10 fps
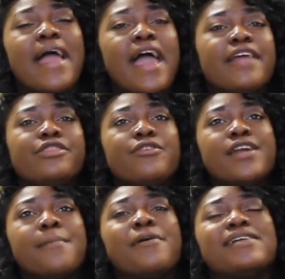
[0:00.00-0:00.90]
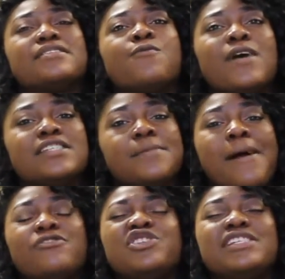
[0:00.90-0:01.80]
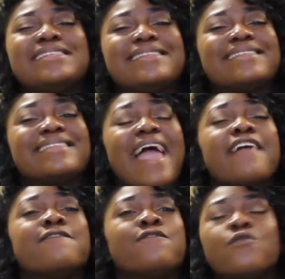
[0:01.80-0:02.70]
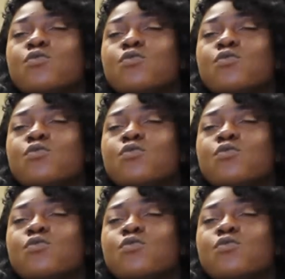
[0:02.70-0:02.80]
And during the praise and worship, I was just thankful.